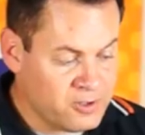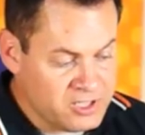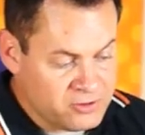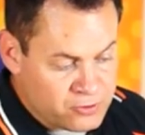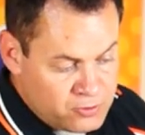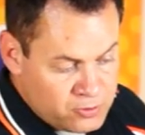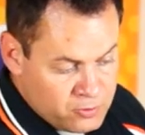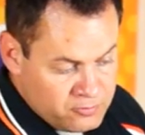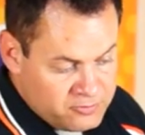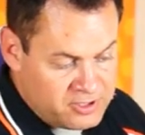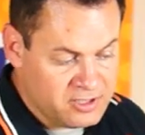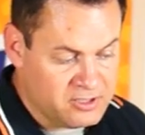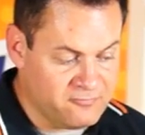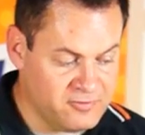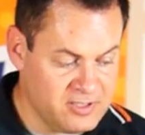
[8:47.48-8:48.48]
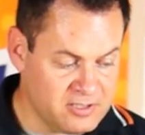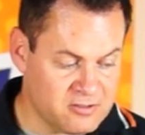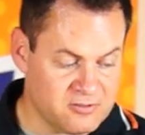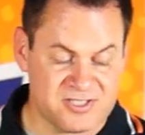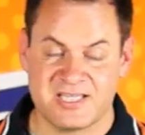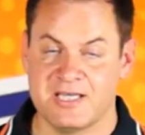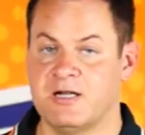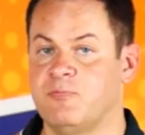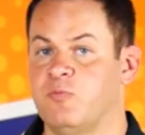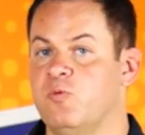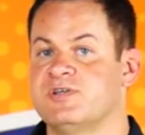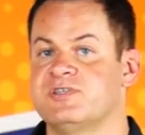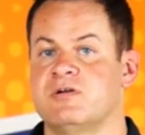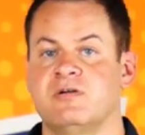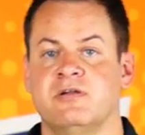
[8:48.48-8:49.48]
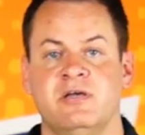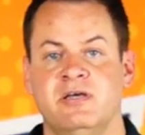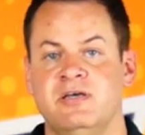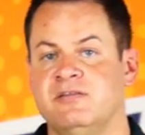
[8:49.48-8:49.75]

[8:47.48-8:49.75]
right through the vehicle setup wizard.